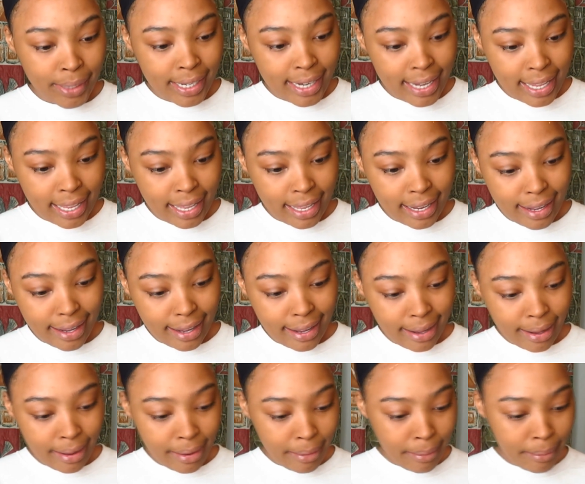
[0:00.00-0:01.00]
the way dead.
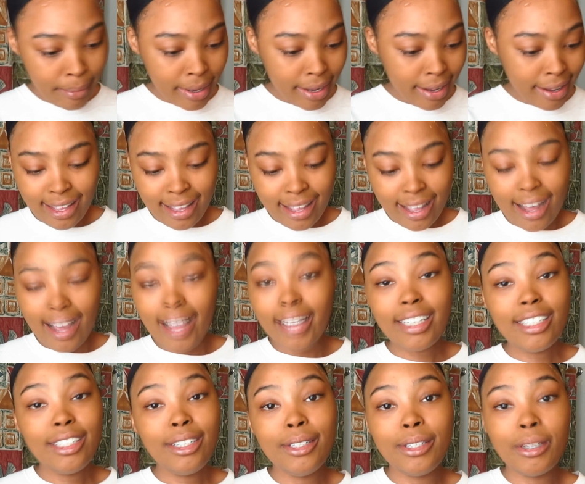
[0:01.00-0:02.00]

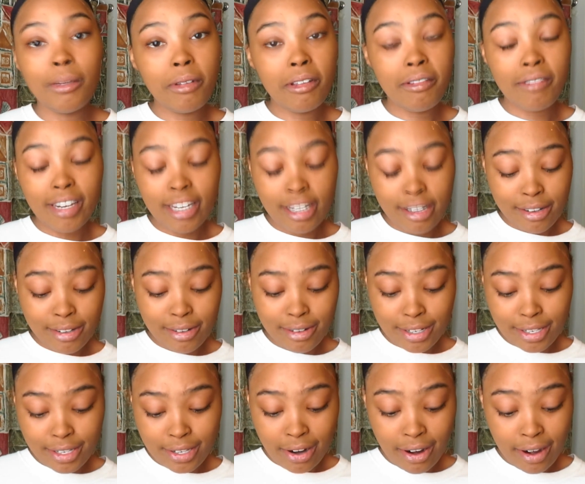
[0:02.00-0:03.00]
I could do so many videos
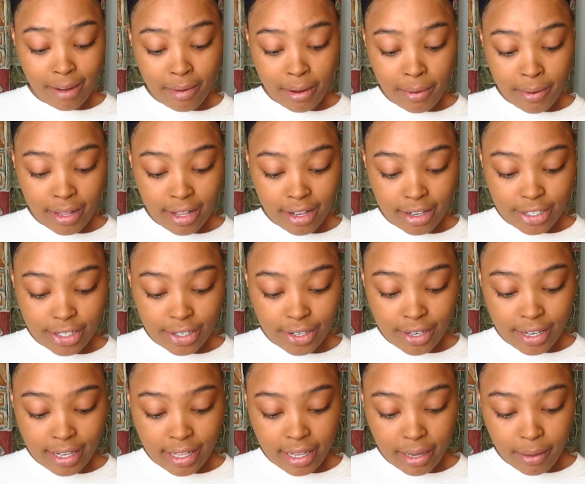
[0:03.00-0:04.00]
on starting my weight loss
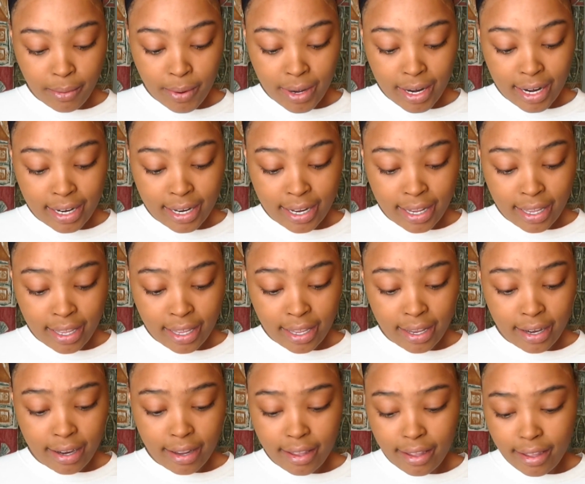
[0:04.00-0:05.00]
journey, like what I
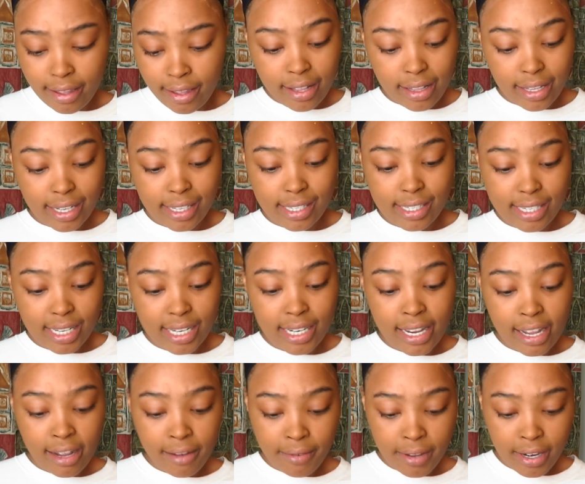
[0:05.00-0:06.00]
did, like
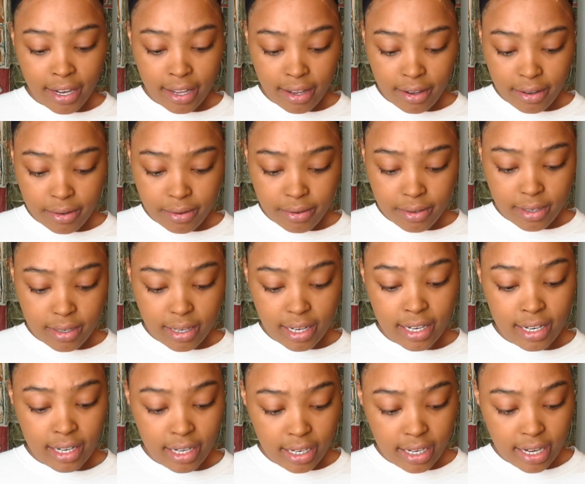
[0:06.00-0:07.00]
sit down videos
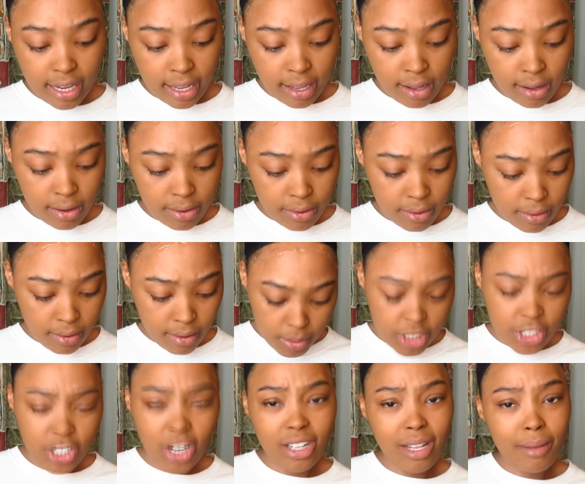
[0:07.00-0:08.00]
in detail.
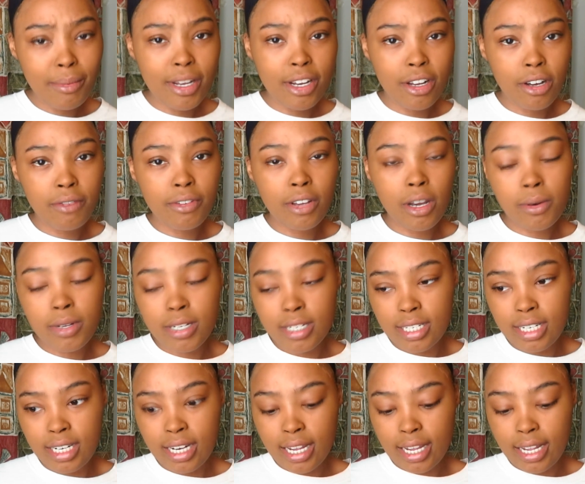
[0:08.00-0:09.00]
But y'all let me know if y'all want
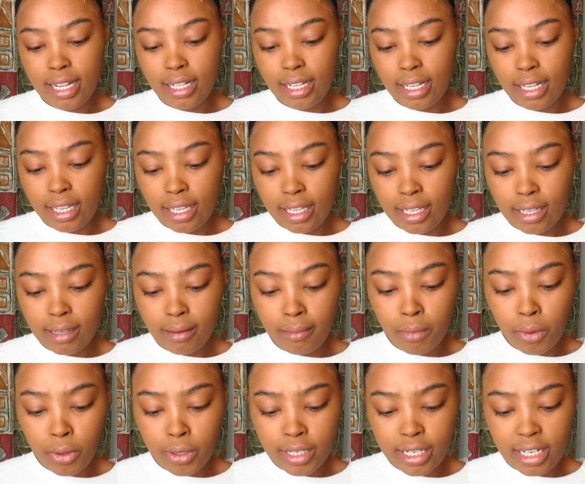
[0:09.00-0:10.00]
to see that, like
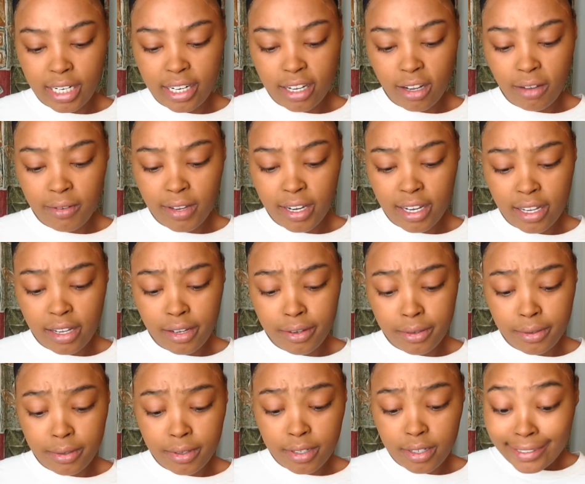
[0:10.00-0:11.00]
more detailed
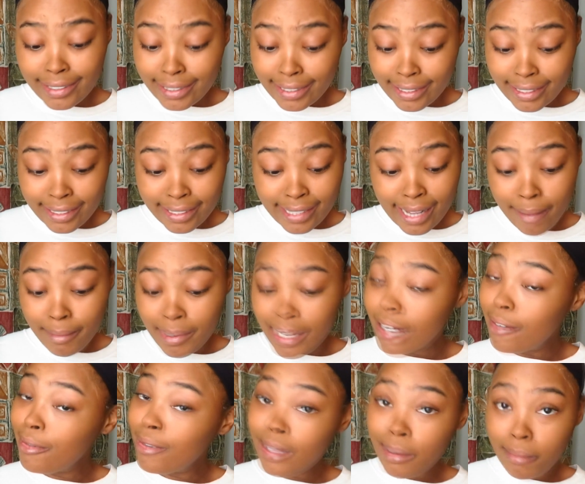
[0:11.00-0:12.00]
videos, because I'm
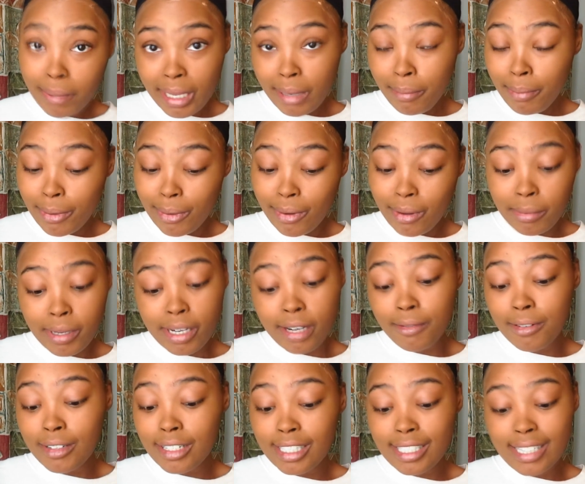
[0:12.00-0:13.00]
here for the people. I'm
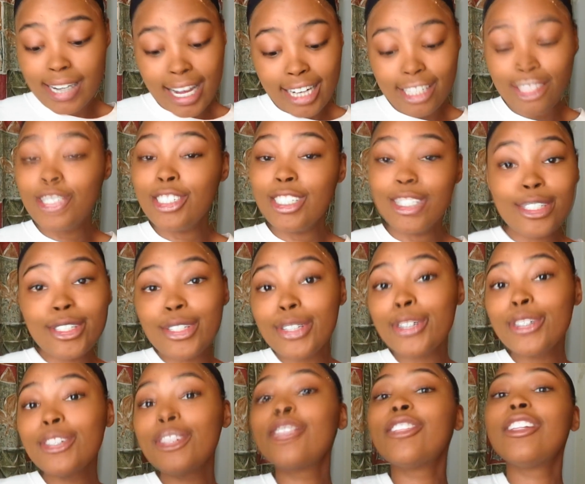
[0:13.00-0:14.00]
here for the Snatch
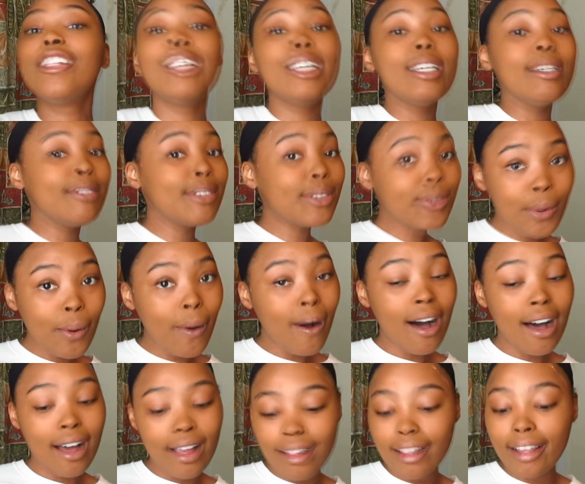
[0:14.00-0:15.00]
Sisters, the Love
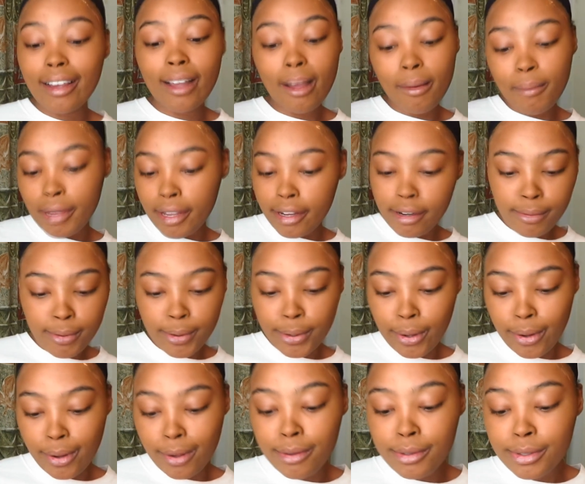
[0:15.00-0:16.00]
Squad. Like, I'm here for
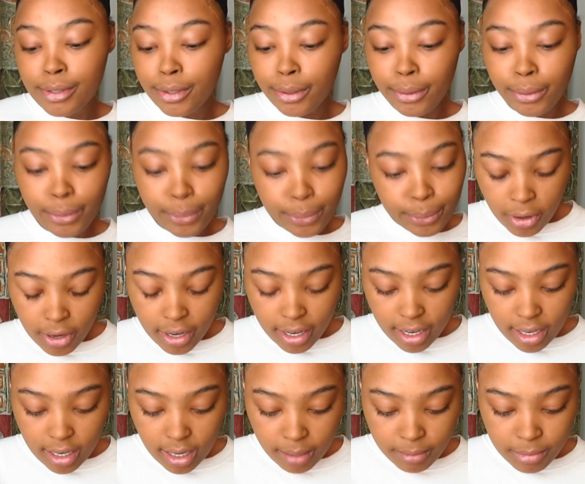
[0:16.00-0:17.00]
y'all. So
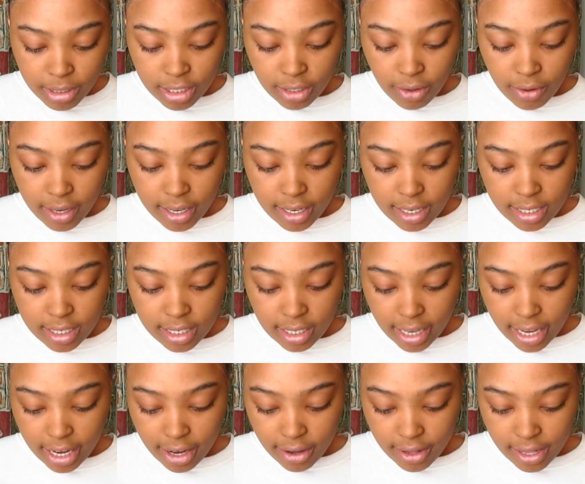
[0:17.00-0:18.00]
I'm just going ahead and
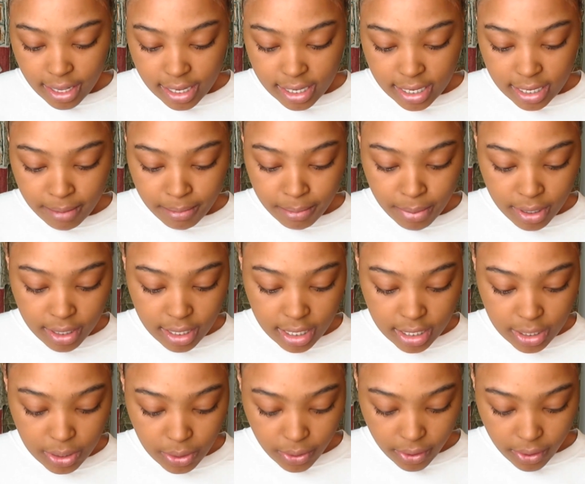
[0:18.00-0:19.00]
secure this and put this